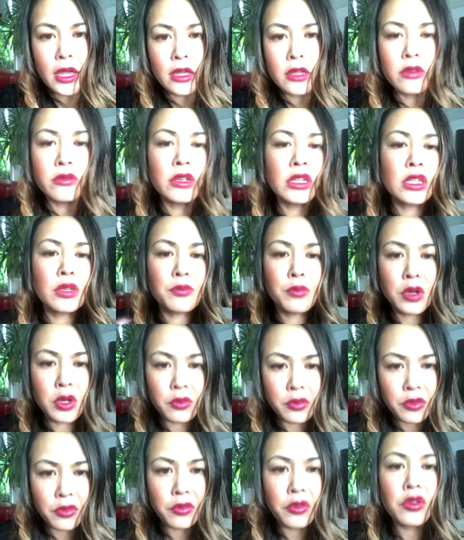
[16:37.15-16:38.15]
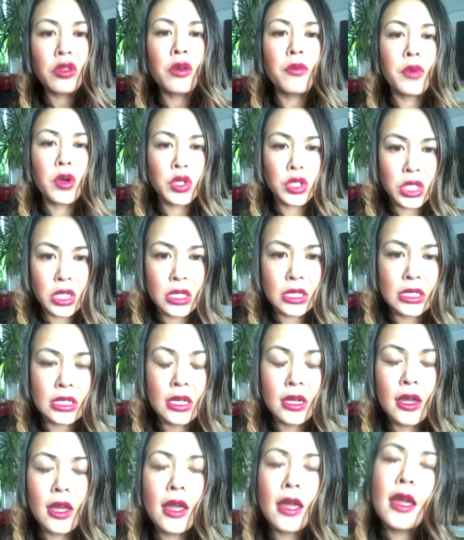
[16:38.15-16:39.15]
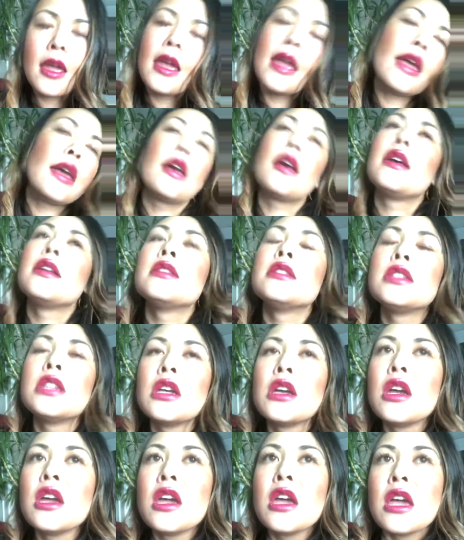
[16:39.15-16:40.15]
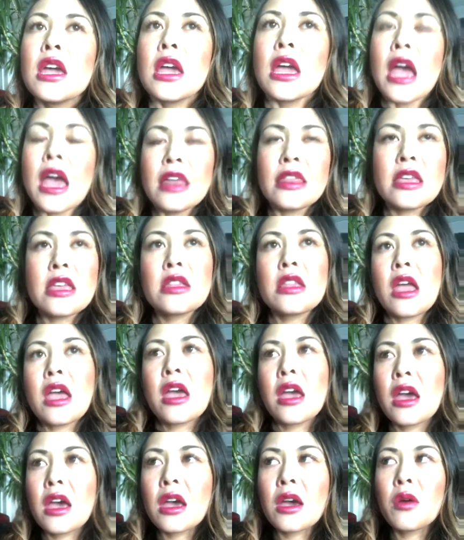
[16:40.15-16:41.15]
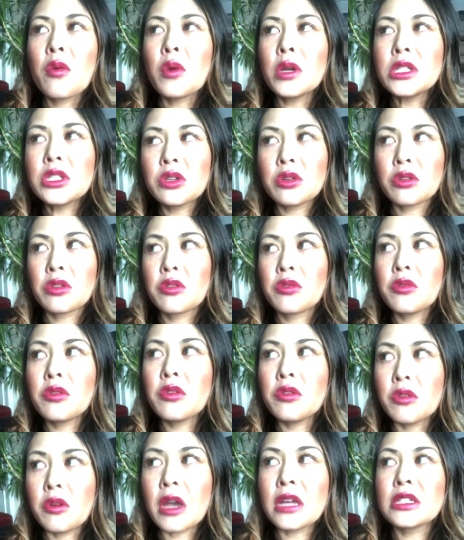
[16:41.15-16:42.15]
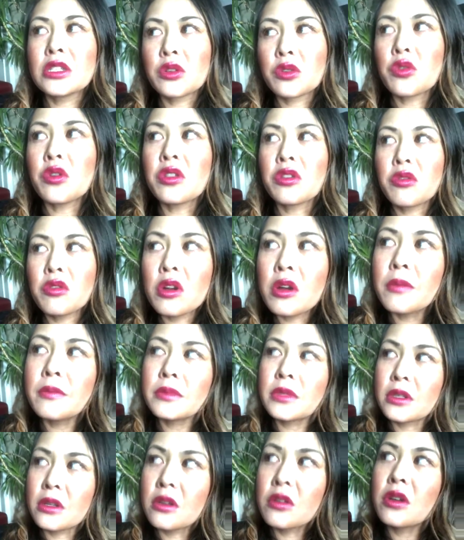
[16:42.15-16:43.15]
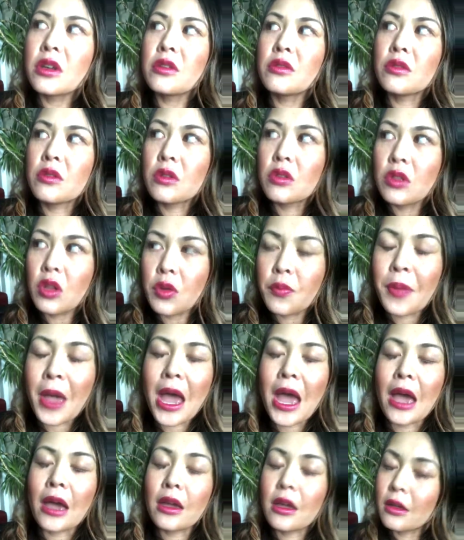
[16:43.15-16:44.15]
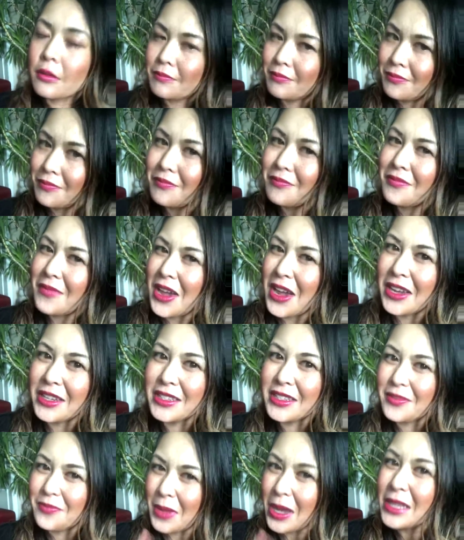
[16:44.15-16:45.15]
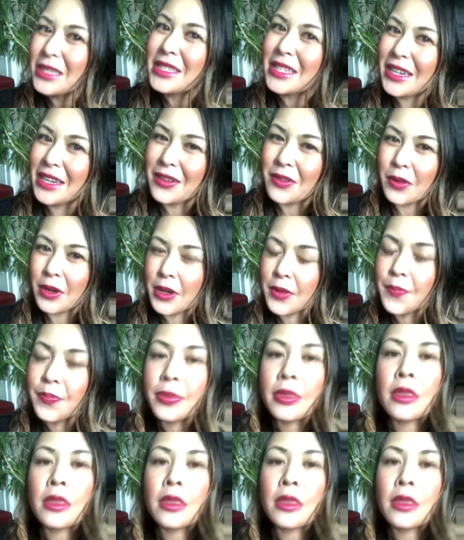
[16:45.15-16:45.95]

You need to move through the emotions. And then once you're through, as you're going through them, you can look back. Mindsight, right?